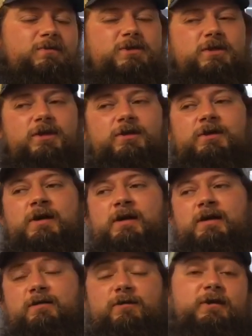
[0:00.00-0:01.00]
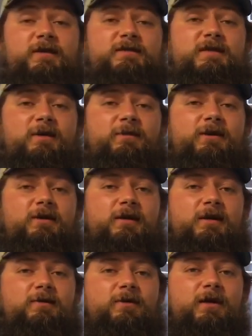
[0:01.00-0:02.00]
So for this time of
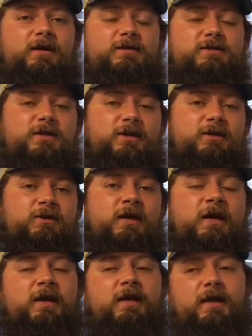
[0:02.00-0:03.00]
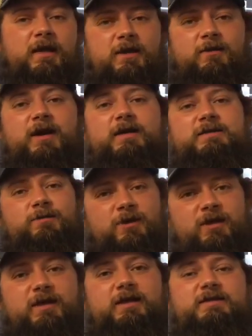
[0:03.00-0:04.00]
year anyway. So anyways, I'm
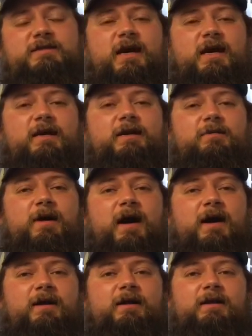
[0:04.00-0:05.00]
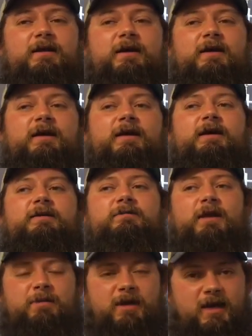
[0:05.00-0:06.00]
really excited about it.
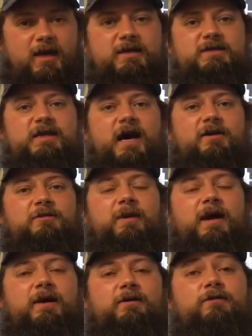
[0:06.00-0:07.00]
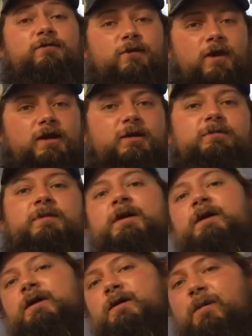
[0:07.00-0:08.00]
I'm going to head southbound from
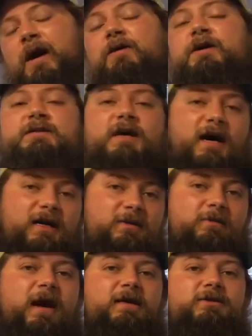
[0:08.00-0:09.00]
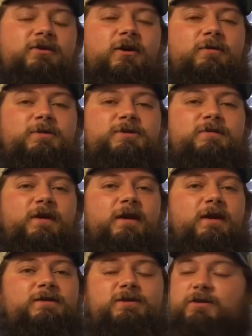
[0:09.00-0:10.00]
Mount Katahdin back to Harper's
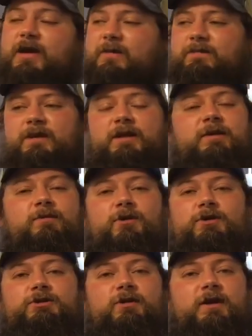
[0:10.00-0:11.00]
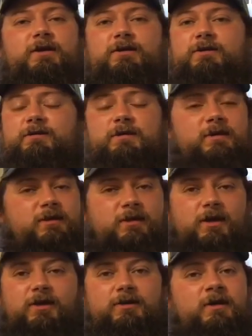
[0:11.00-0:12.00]
Ferry. So you got plenty more trail, you
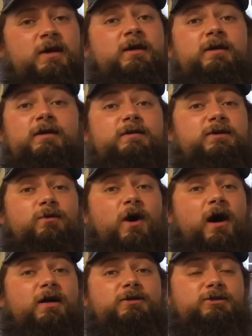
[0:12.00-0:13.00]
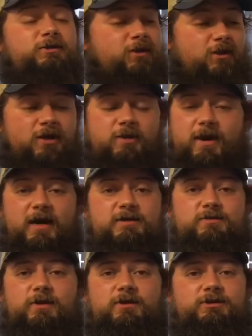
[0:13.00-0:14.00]
know, to watch. You know, you might
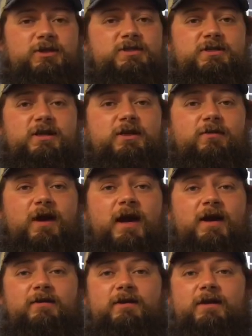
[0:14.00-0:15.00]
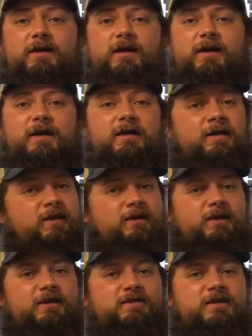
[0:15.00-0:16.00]
as well just stick around
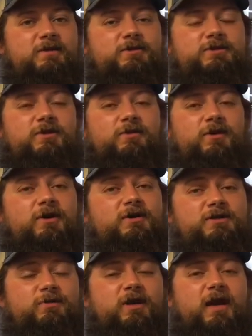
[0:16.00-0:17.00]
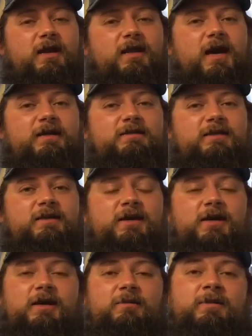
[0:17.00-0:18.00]
and see what's going on, because we got a lot to
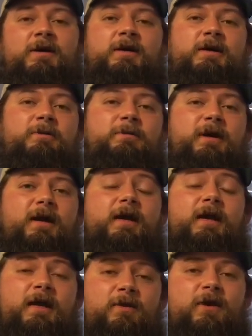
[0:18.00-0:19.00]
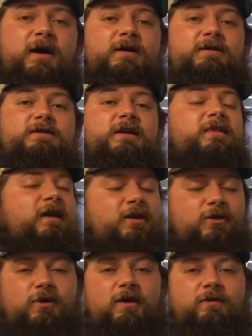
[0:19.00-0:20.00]
come. But anyways,
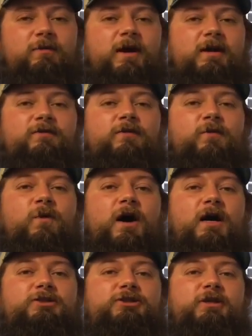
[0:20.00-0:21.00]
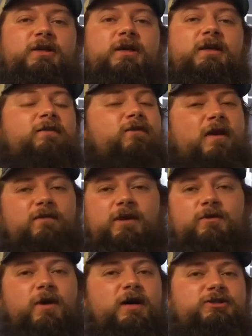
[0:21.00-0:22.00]
thank you everybody for watching. If you have any
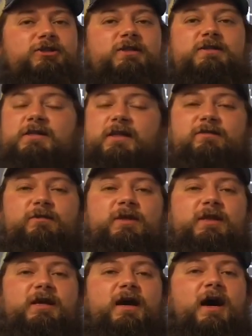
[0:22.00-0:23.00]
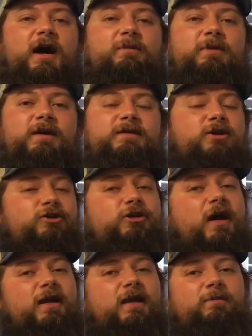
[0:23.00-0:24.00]
questions, leave them in the comments. I'll
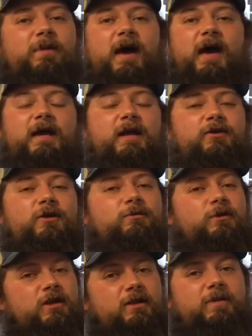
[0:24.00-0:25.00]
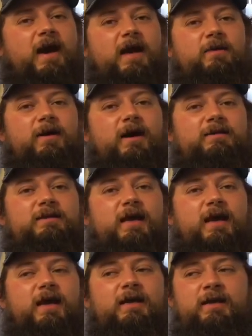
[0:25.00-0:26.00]
try to get back. I know I'm really bad about
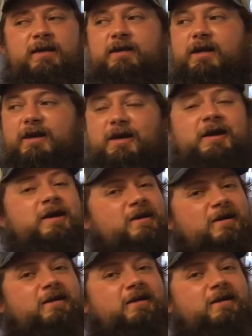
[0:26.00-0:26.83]
that.